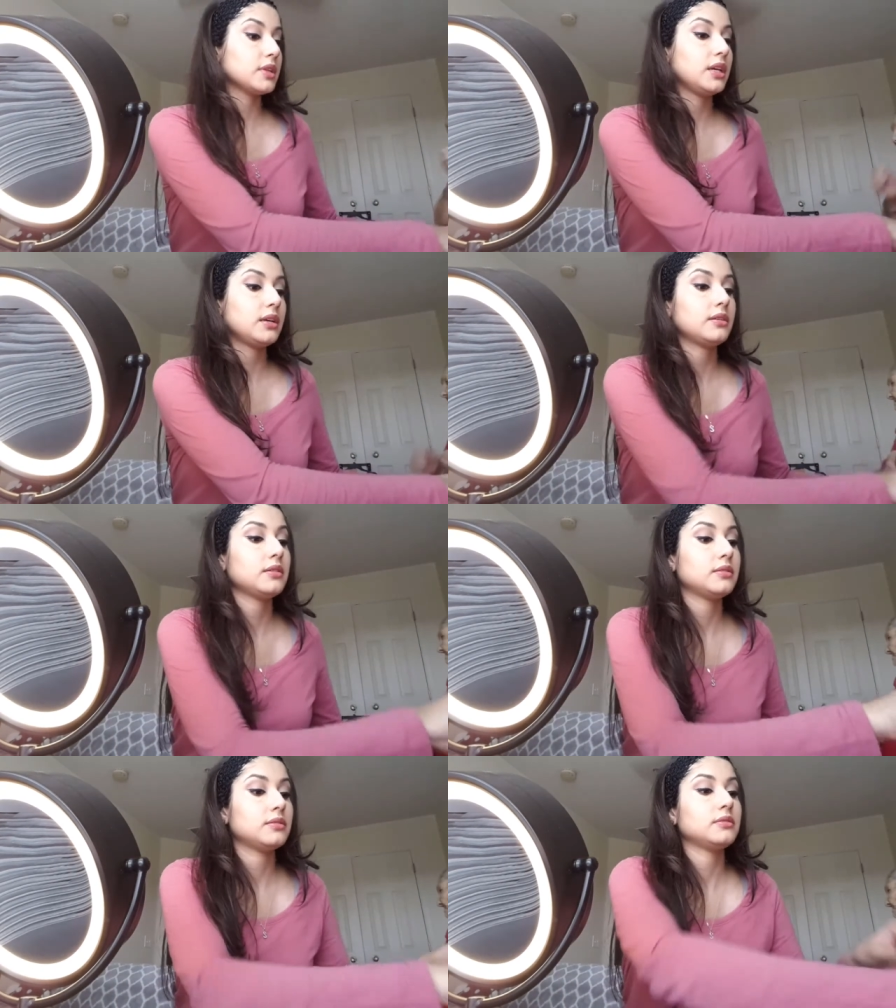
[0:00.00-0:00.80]

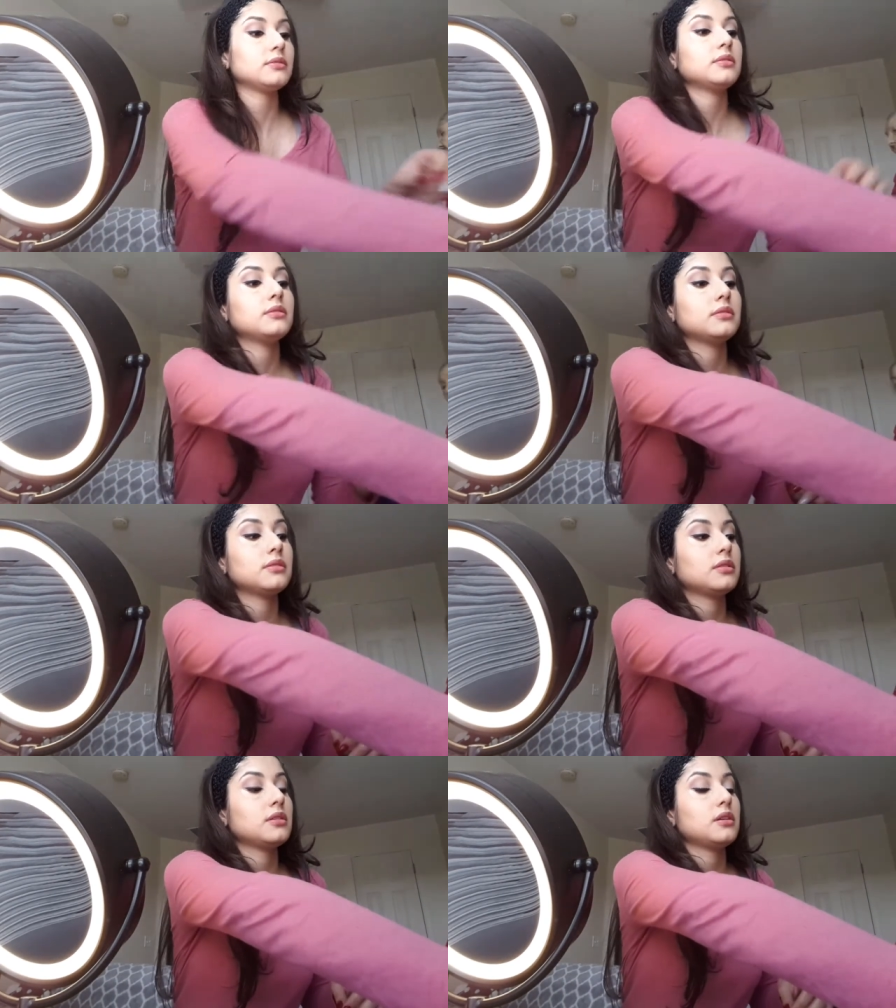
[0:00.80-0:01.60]
And
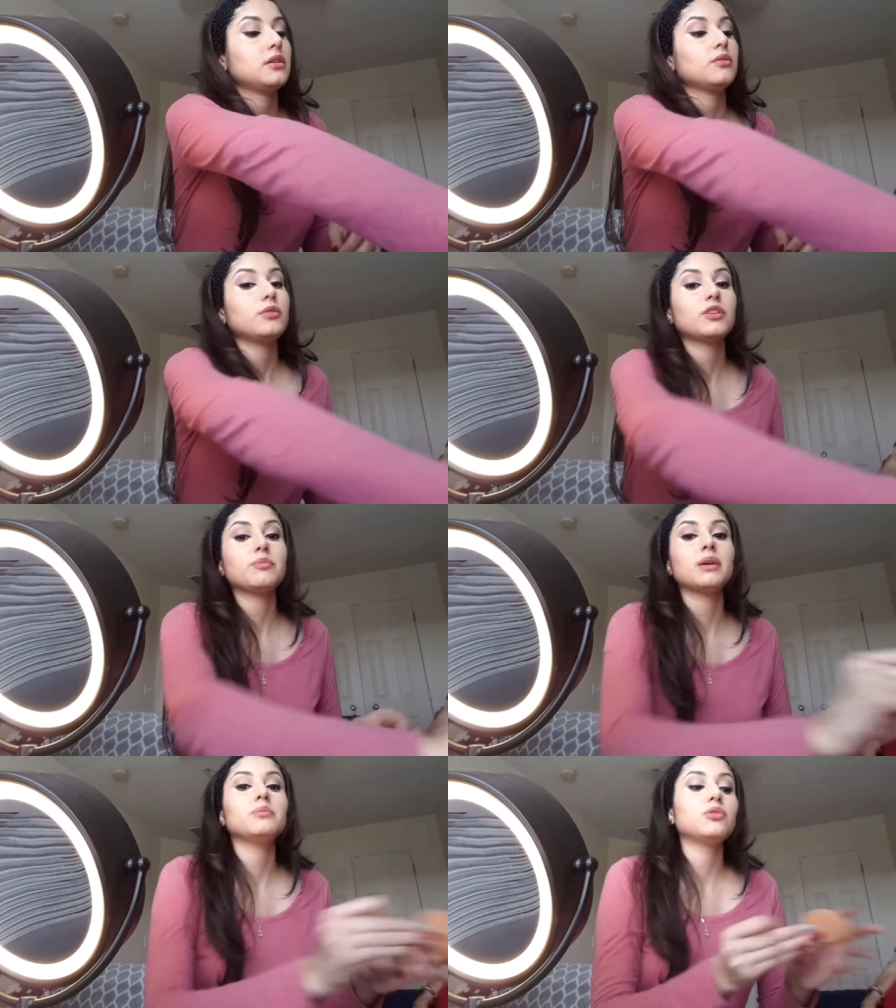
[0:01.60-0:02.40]
with
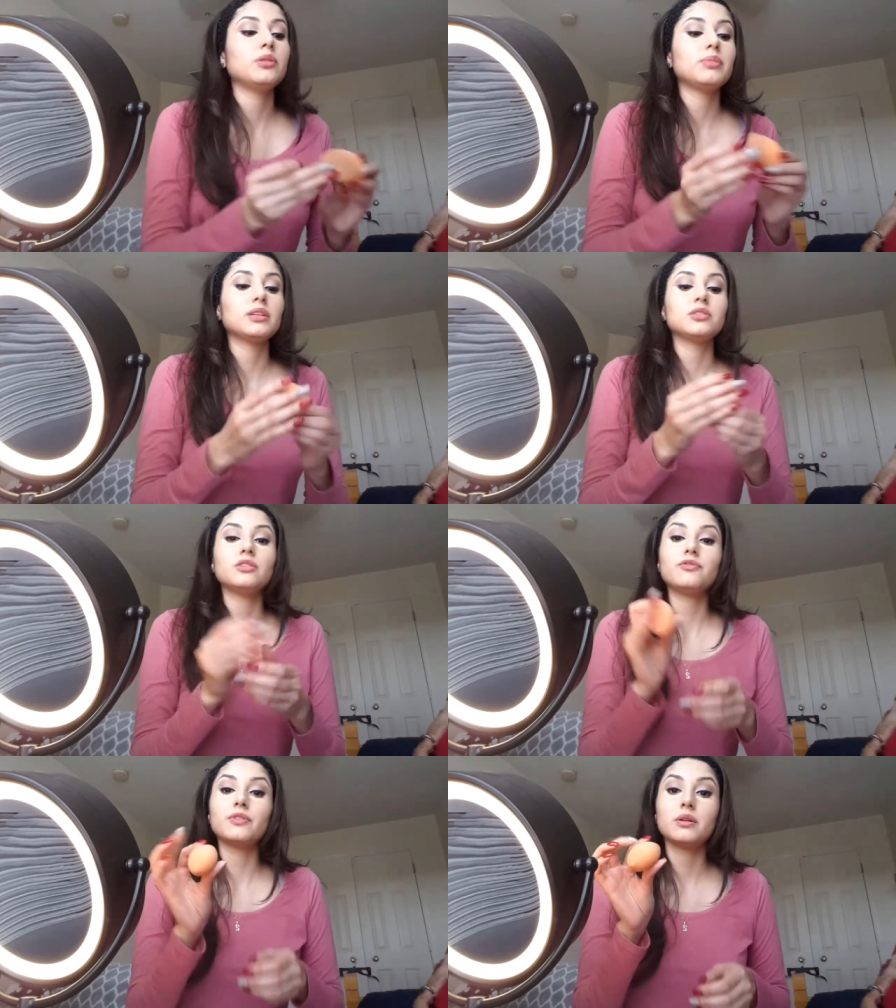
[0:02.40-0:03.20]
my beauty
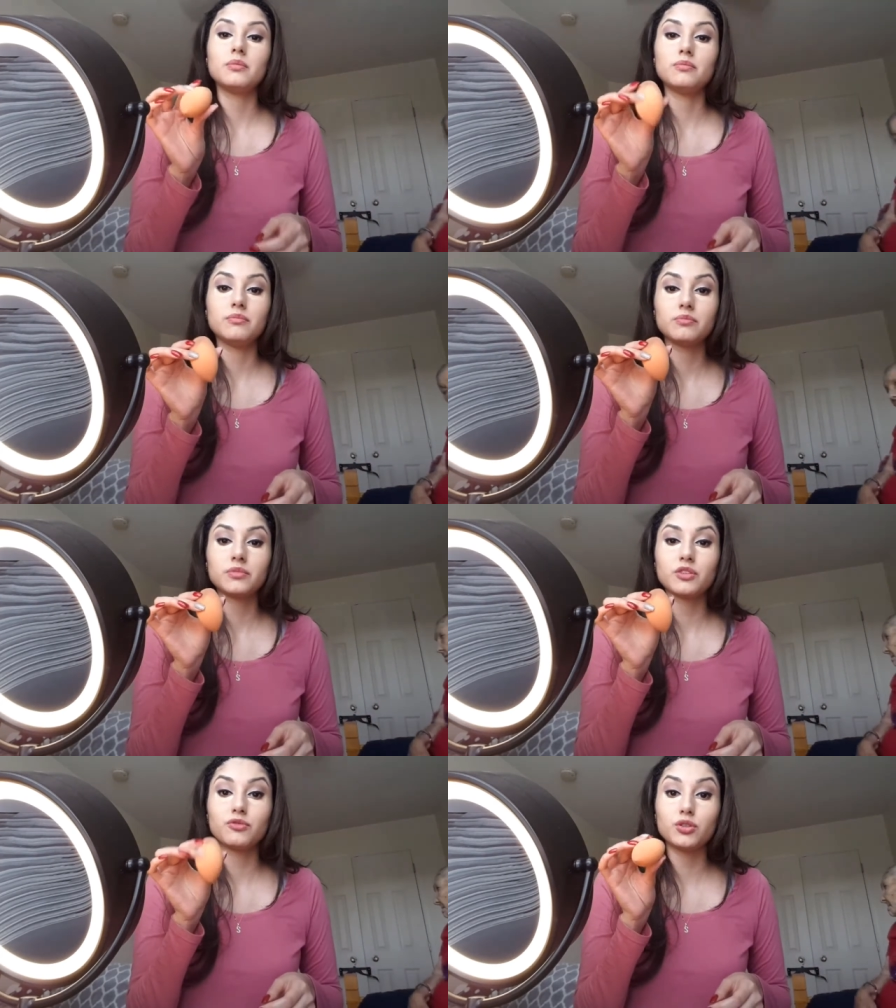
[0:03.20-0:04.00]
blender from
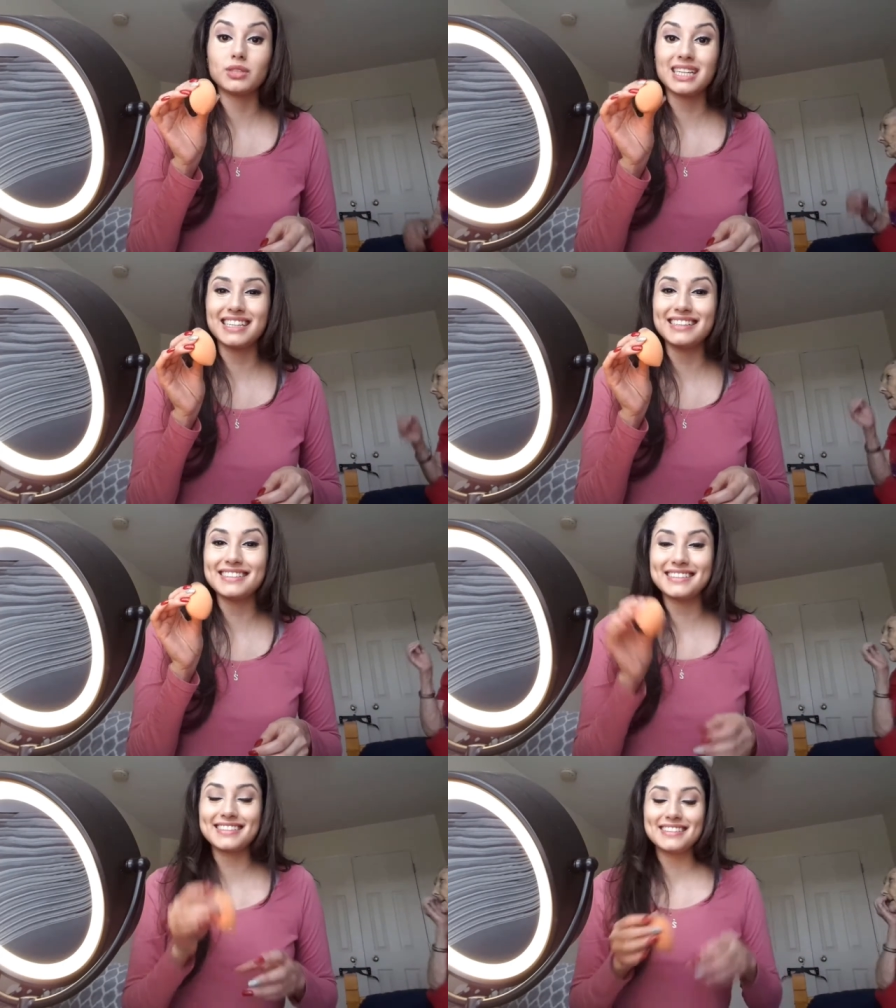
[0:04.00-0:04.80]
Real
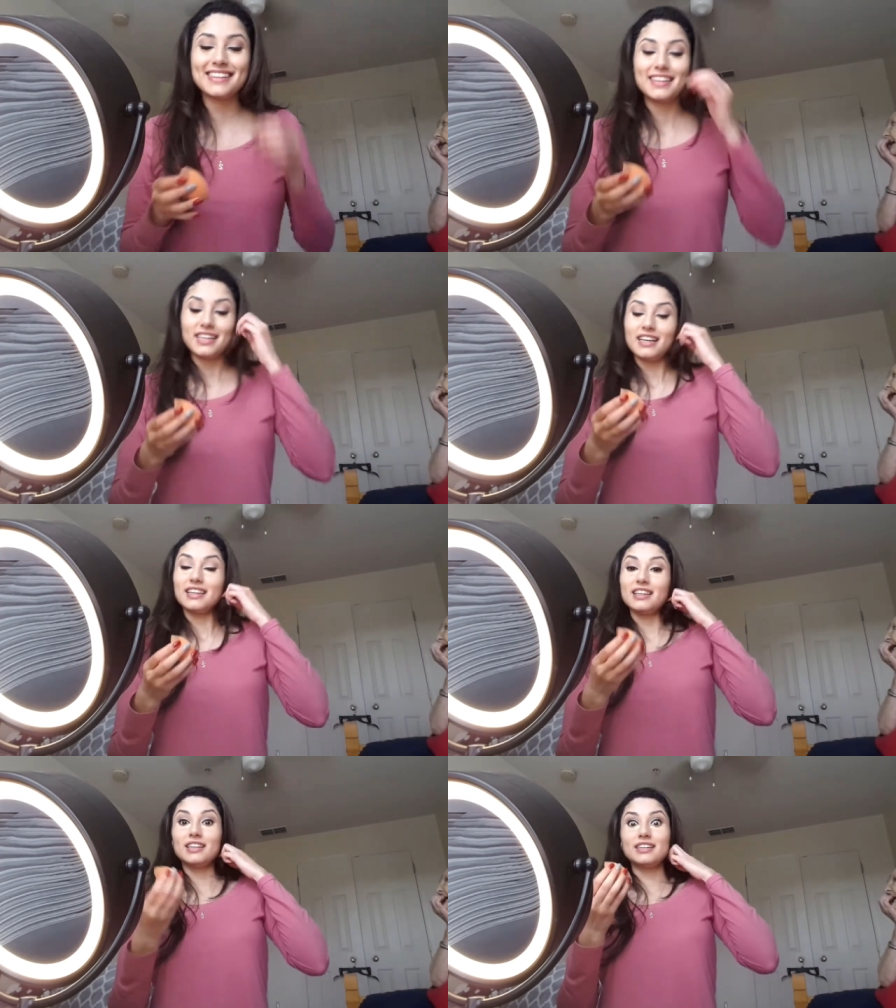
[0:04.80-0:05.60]
Techniques,
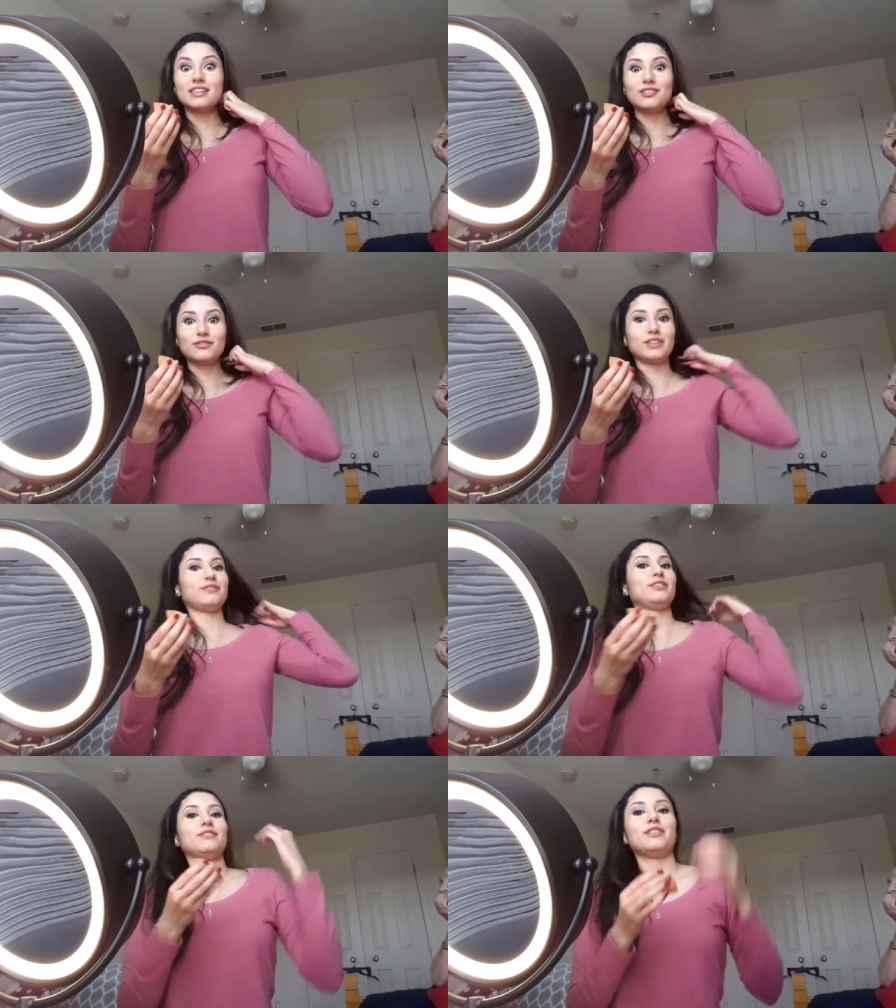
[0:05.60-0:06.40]
love,
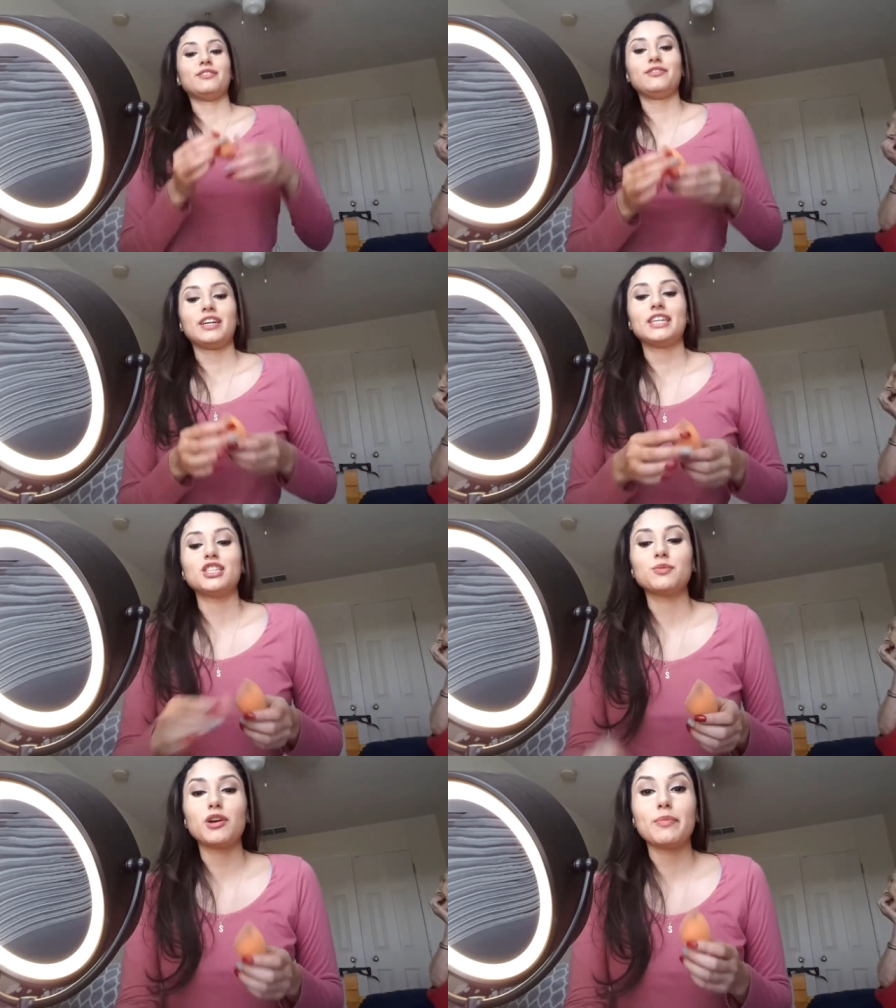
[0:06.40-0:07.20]
love, love, love. I
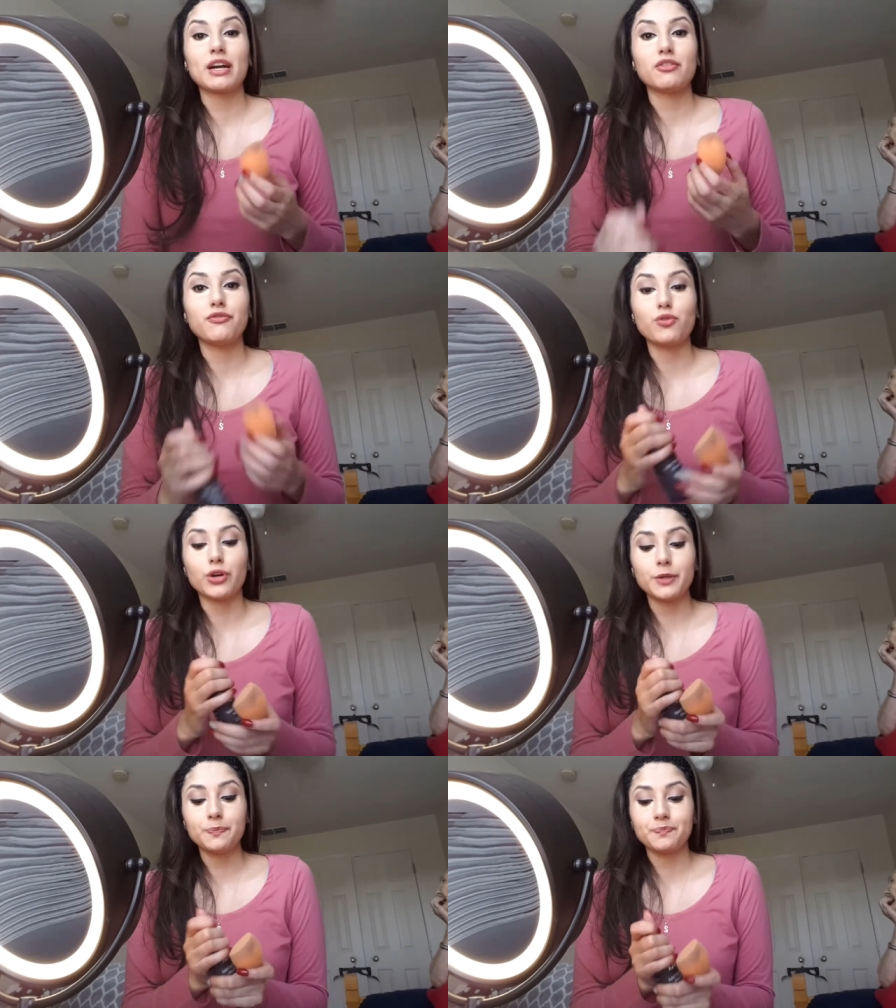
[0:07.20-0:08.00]
just bought a pack of 4.